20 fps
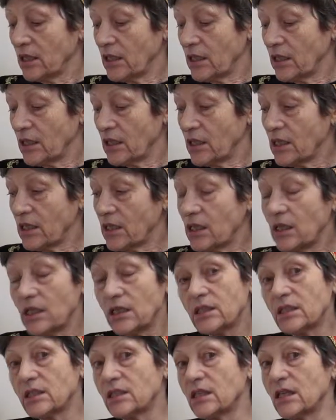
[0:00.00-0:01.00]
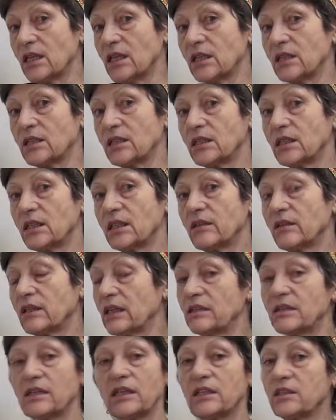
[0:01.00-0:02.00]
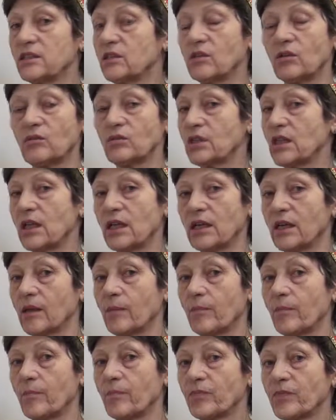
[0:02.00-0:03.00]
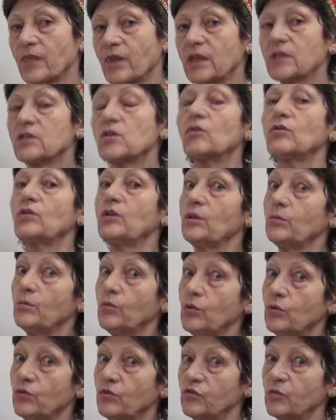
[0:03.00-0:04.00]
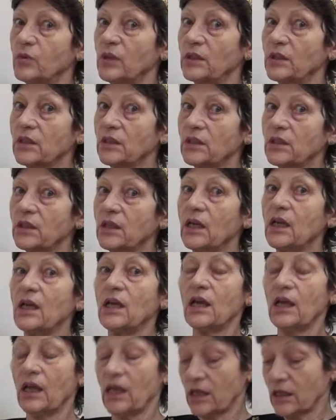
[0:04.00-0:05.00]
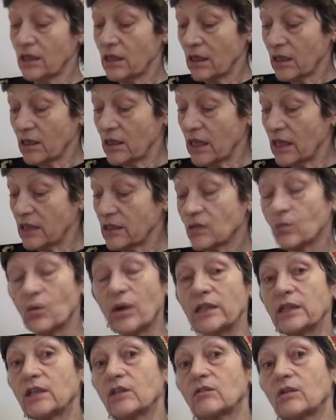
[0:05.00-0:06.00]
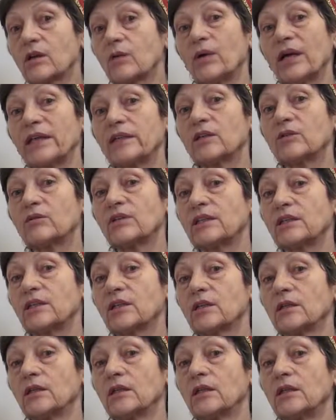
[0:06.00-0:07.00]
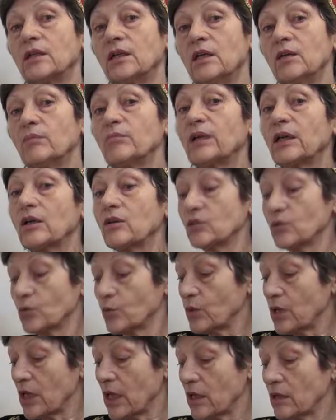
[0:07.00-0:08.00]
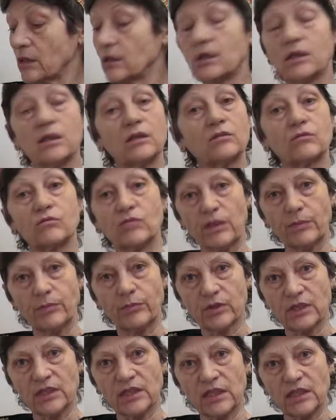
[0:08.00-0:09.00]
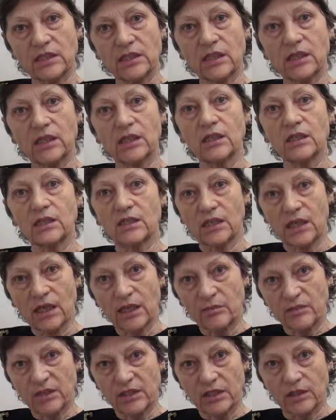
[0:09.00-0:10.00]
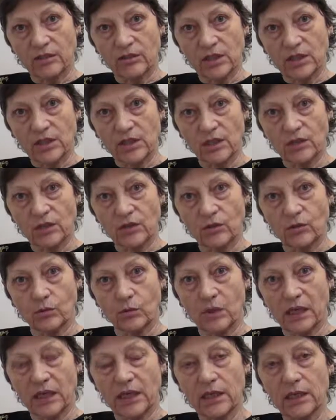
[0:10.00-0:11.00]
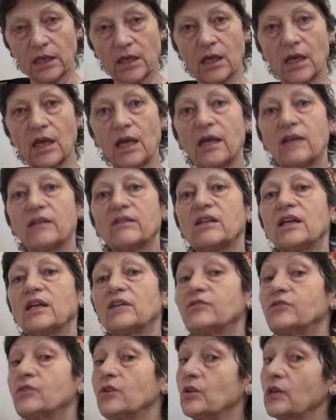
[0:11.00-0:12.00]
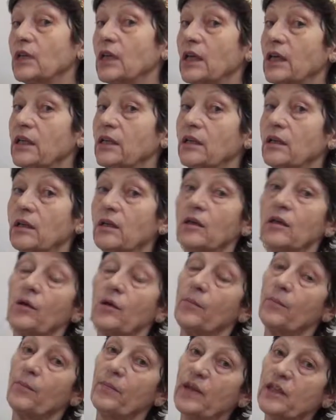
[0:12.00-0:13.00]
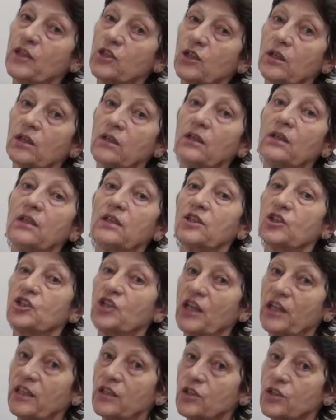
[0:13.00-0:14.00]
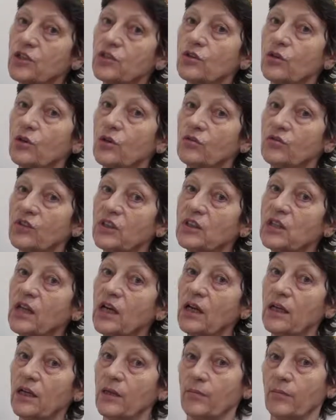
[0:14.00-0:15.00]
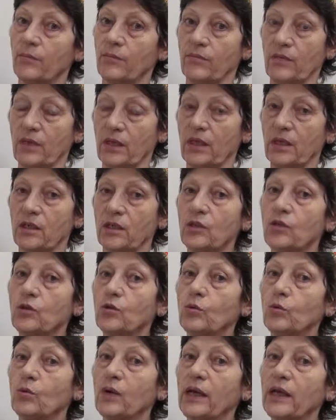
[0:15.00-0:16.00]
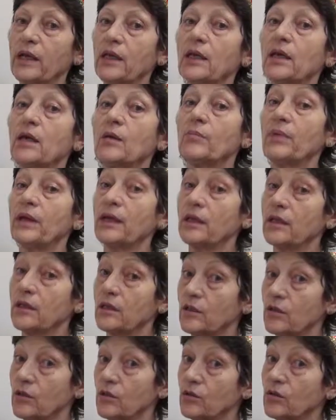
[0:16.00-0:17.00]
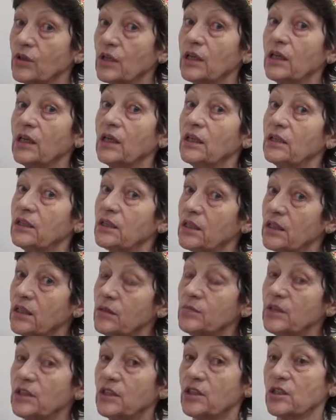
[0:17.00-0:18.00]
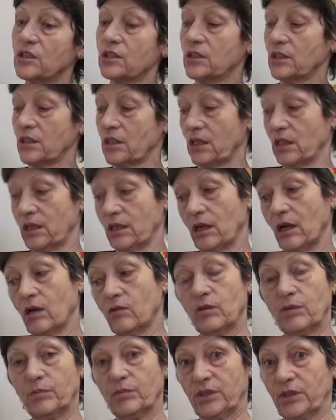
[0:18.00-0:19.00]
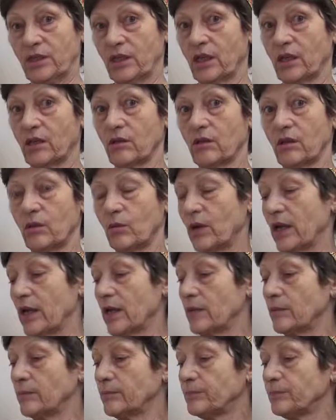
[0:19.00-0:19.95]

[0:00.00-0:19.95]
he said that there is no time, there's only movement. And that's quite critical, because we are representing time series in a new way, and therefore can measure changes over time in a new way by looking at images in our particular way.